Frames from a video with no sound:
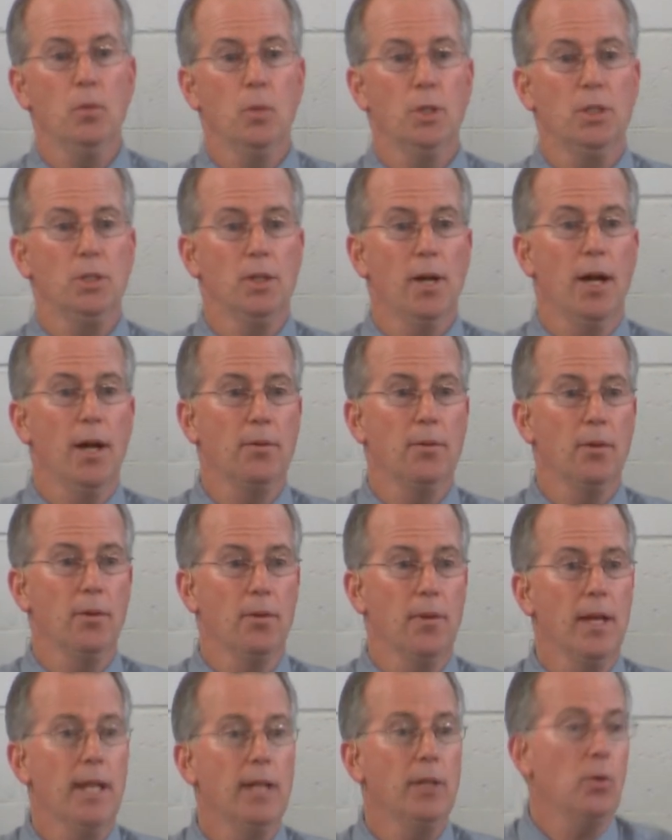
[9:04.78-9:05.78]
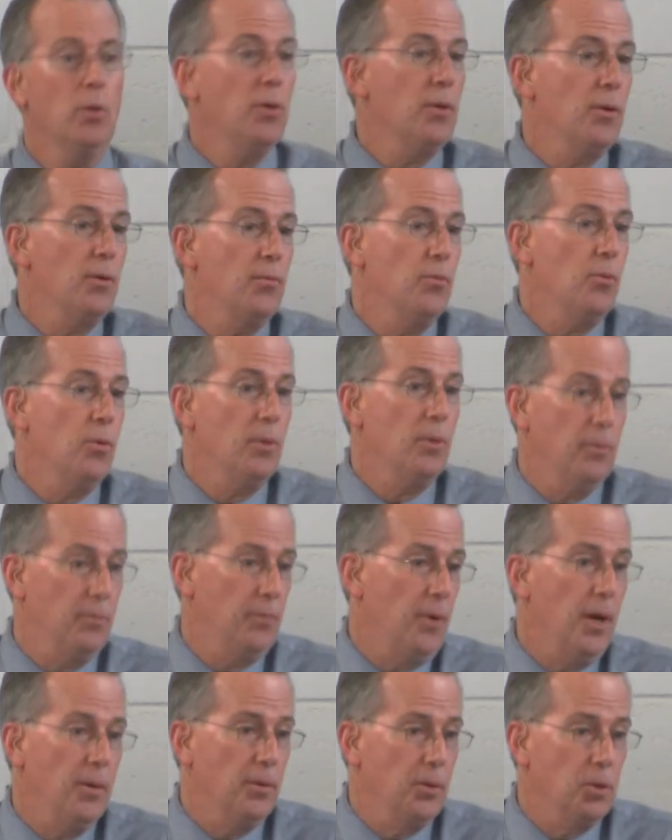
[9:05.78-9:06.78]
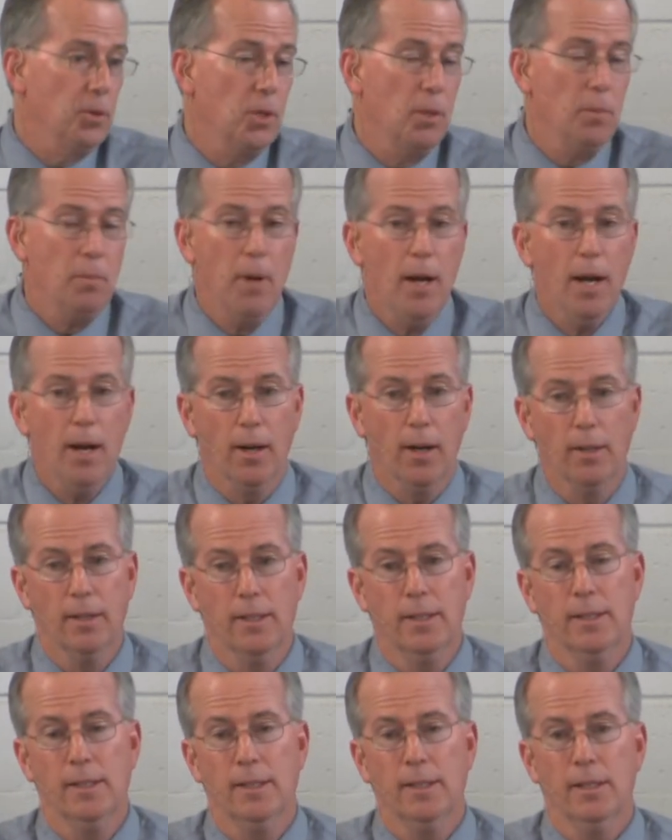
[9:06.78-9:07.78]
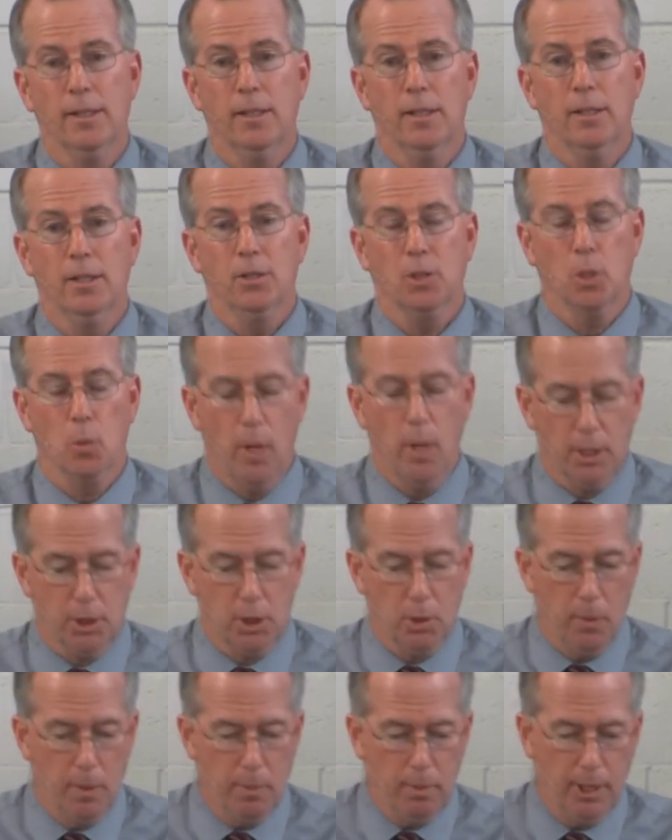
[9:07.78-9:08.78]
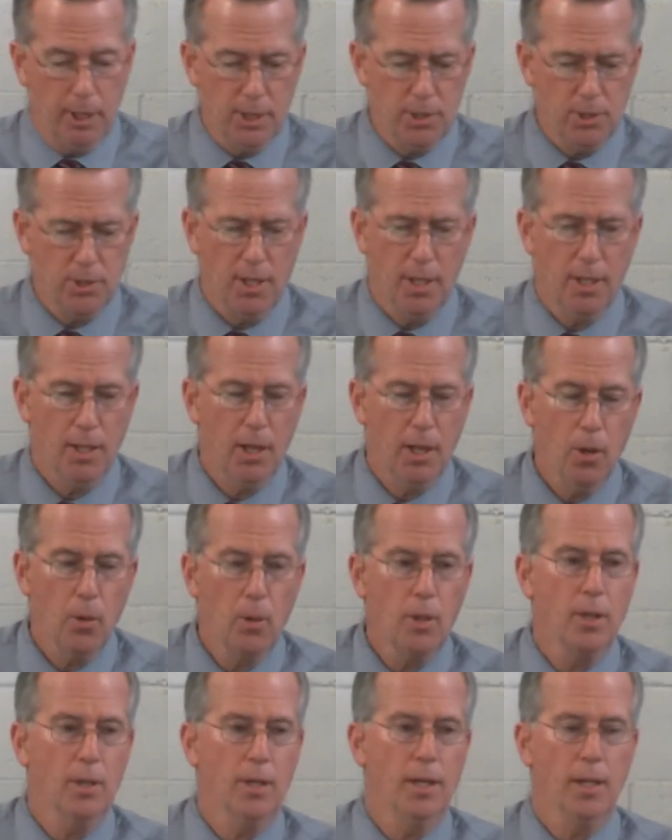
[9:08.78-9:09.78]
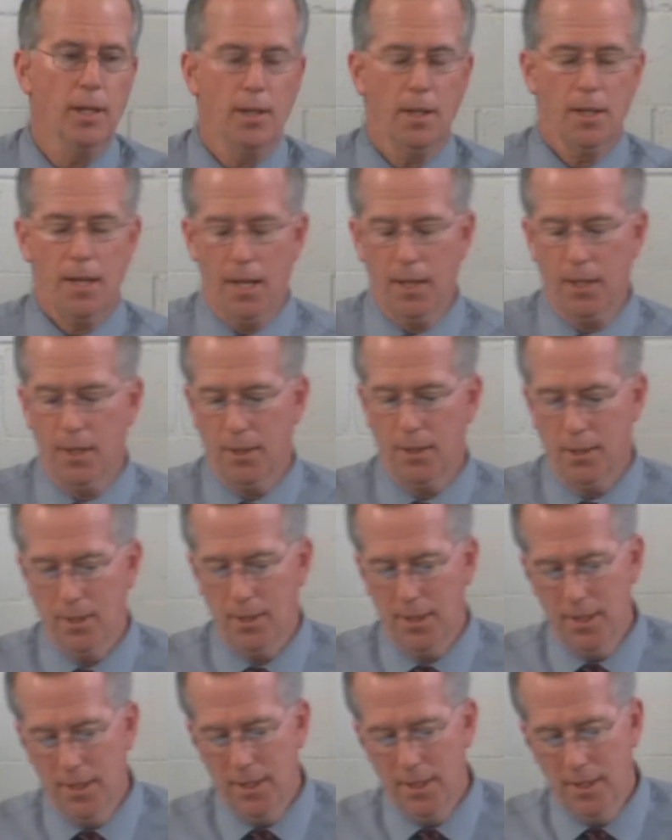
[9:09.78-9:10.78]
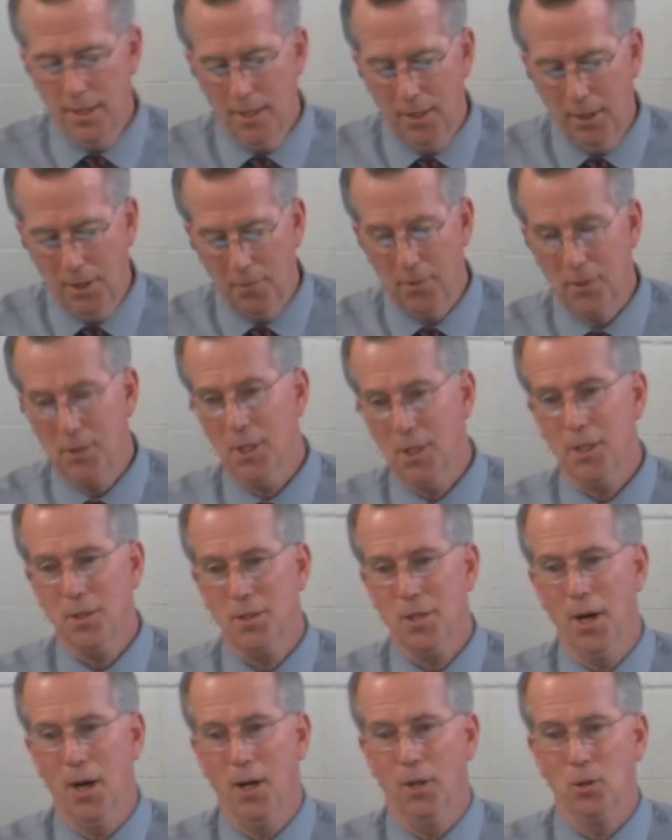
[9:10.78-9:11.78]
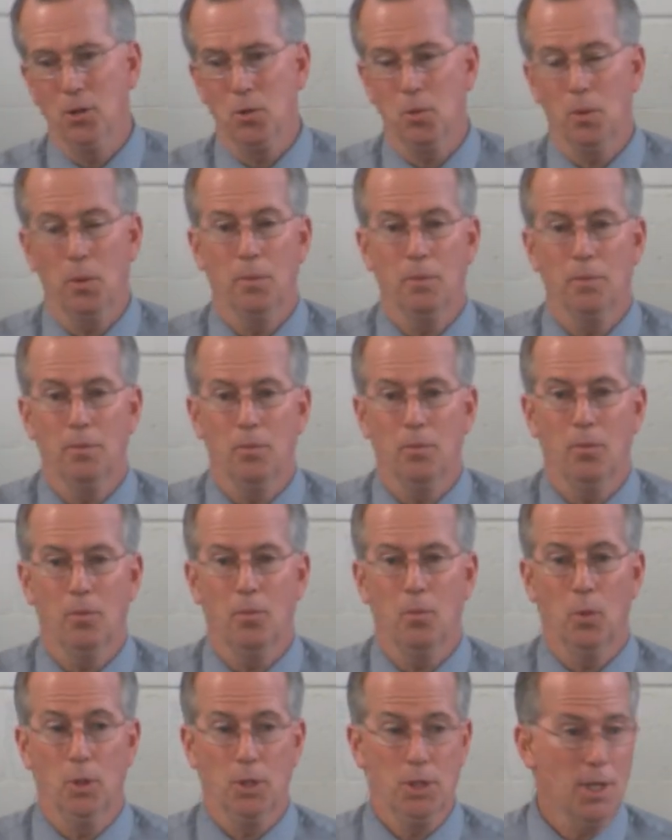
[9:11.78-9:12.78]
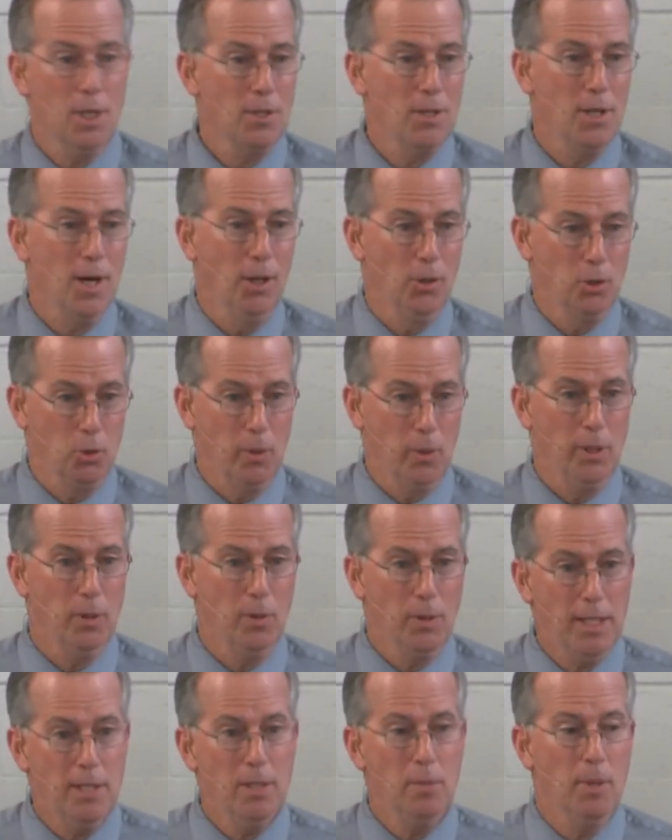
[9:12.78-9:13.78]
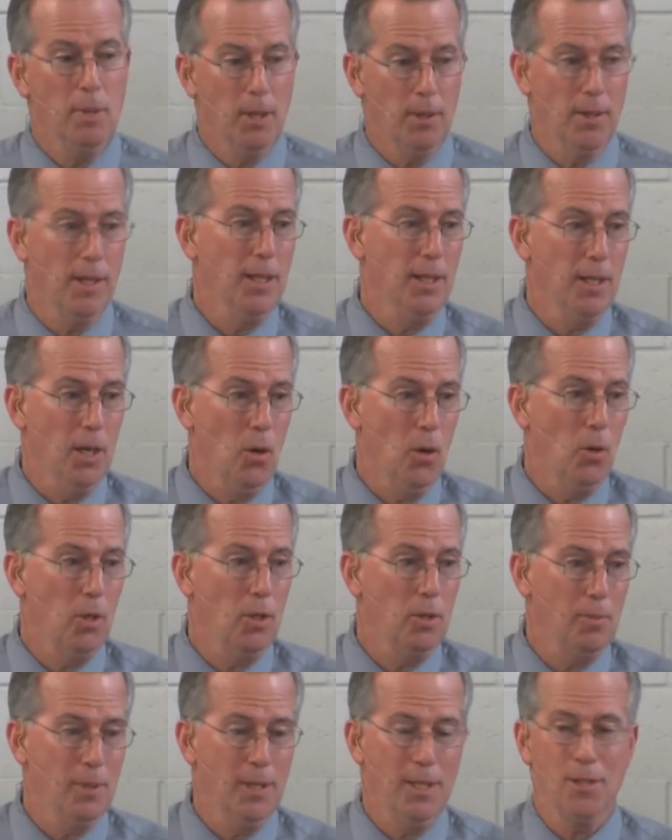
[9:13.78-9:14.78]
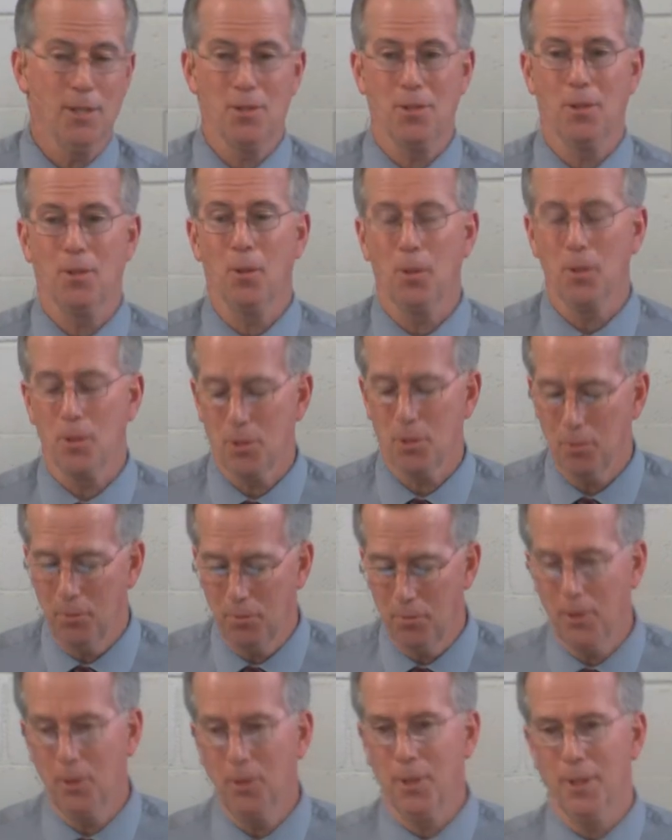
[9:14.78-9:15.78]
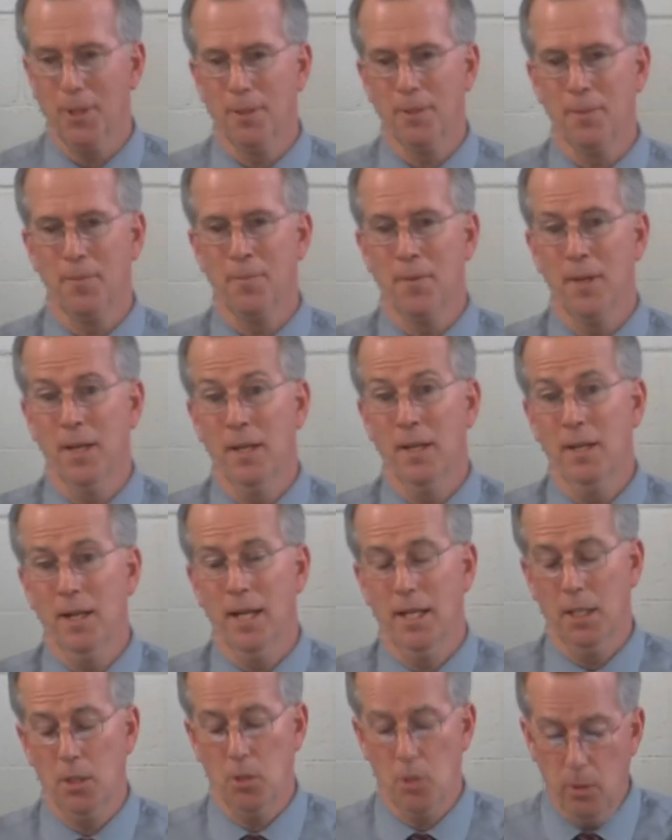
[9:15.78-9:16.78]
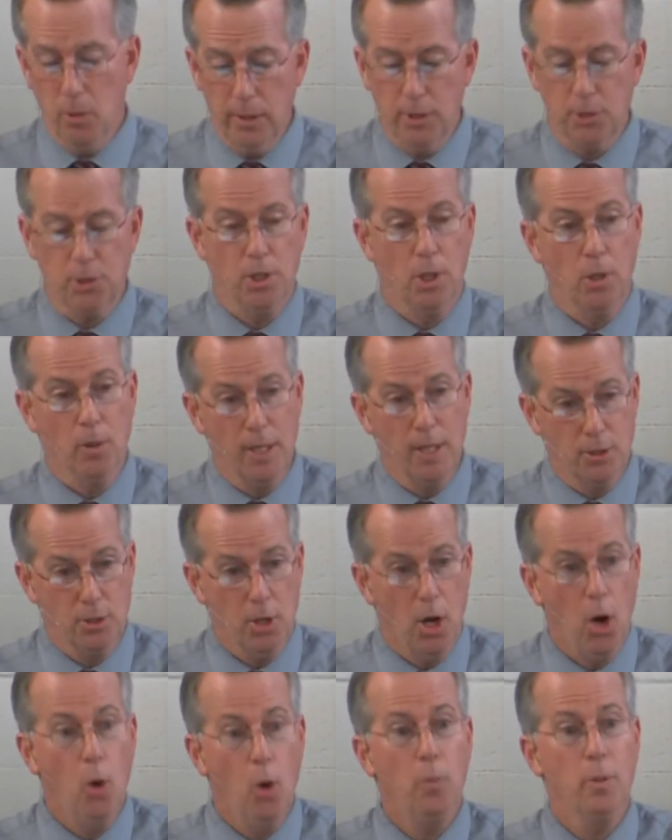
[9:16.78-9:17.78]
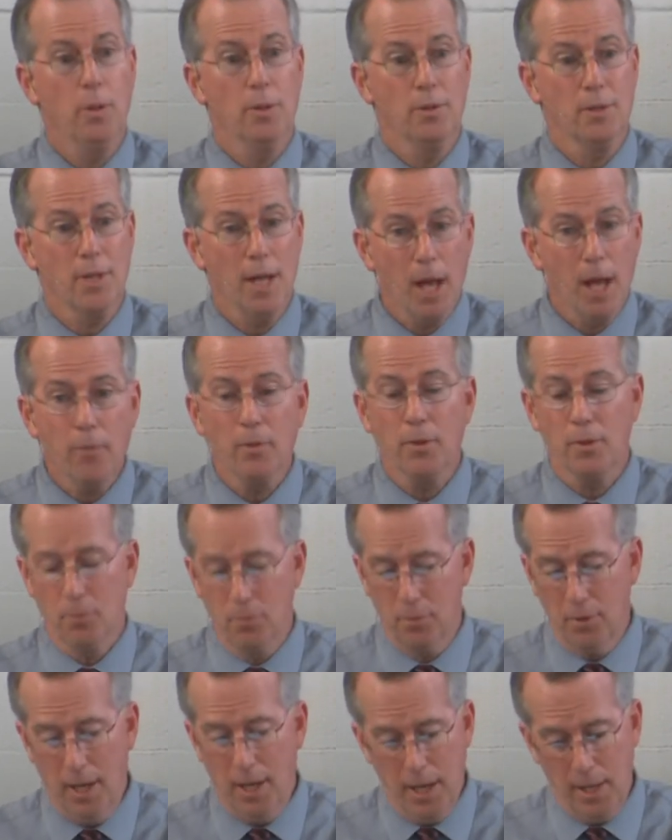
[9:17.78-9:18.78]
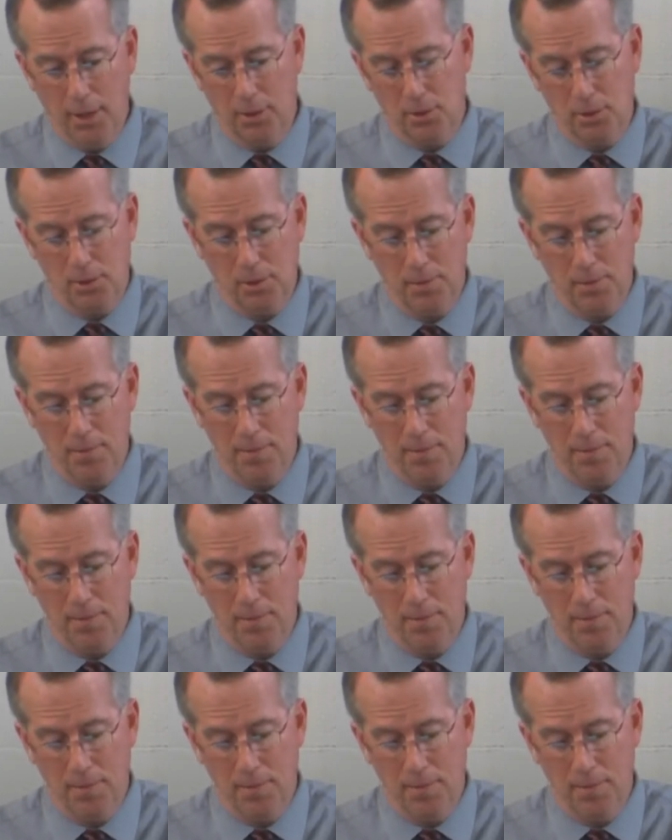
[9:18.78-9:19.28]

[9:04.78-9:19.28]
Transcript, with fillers: which neither they nor their fathers could bear. So why should we place that yoke on the neck of the Gentiles? Well, we're Gentiles. We don't need to bear that yoke, because the Lord has fulfilled it, and in doing so has opened heaven for us.